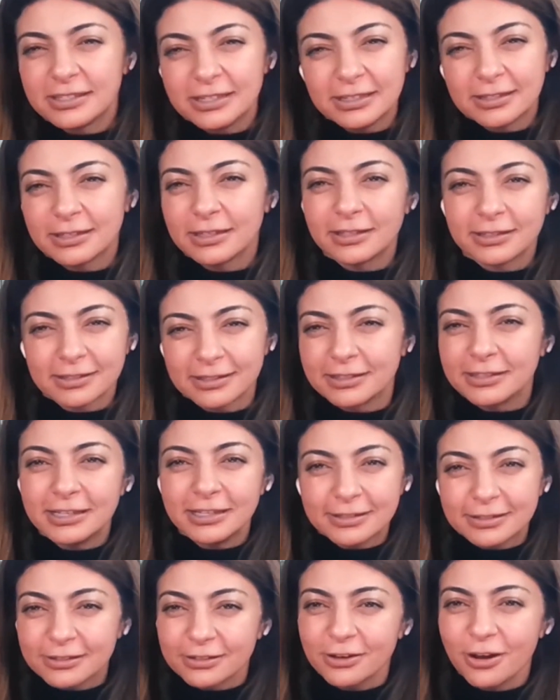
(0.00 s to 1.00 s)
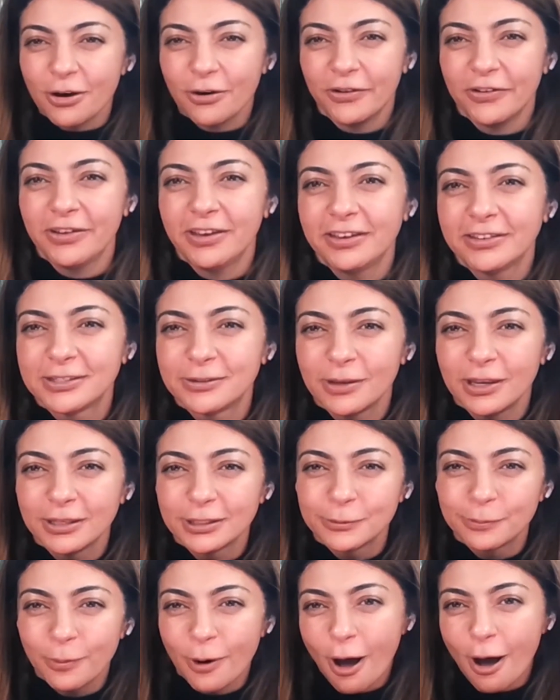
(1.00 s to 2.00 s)
It needs to know,
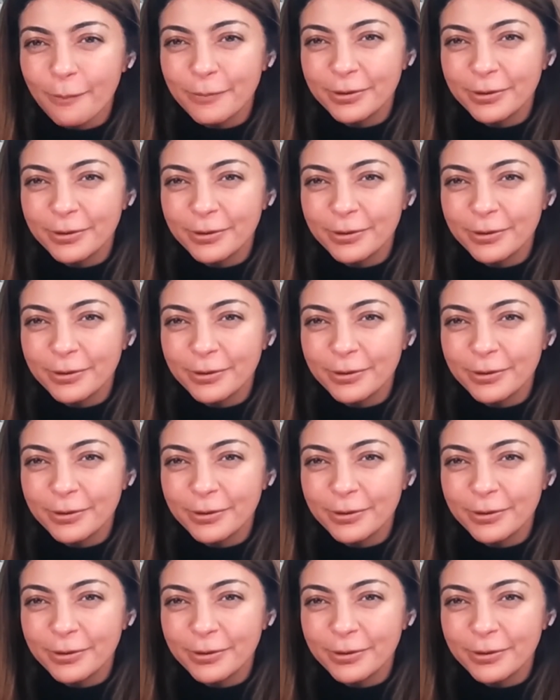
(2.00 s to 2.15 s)
is Bob